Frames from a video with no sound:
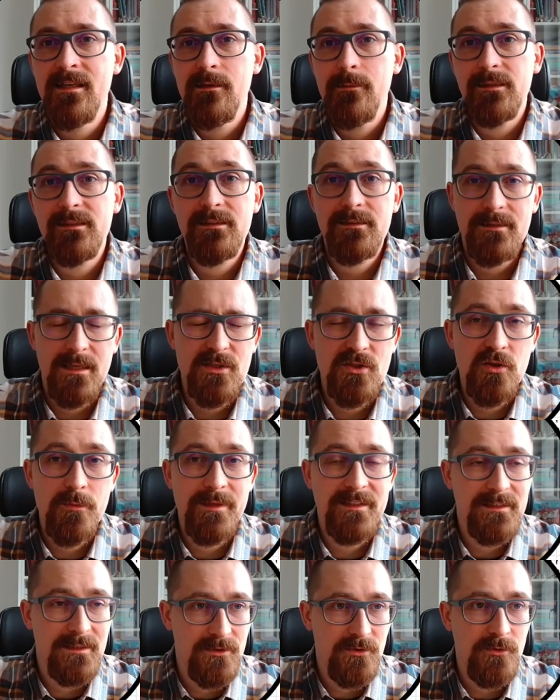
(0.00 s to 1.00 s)
But
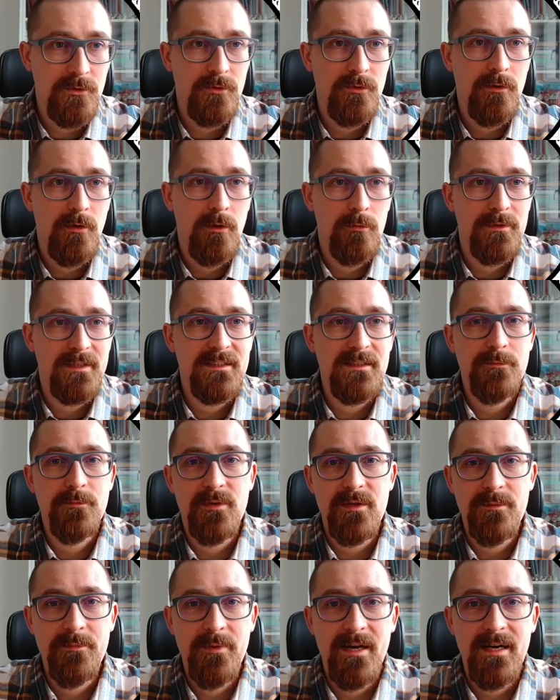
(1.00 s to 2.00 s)
assuming that you already
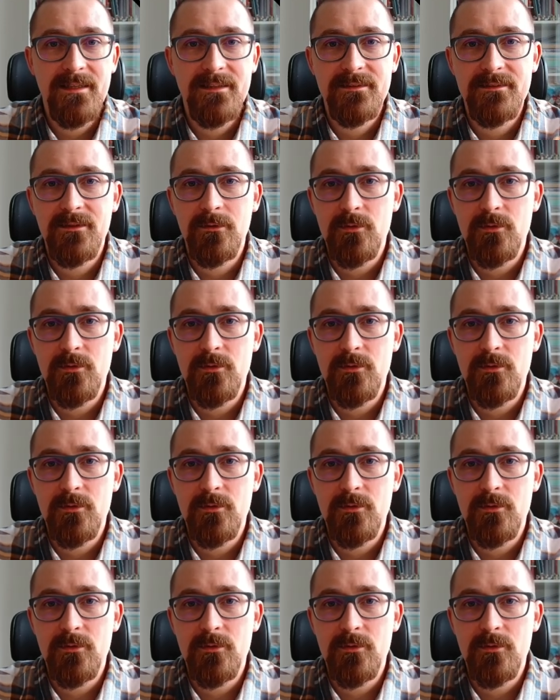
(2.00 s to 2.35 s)
prepared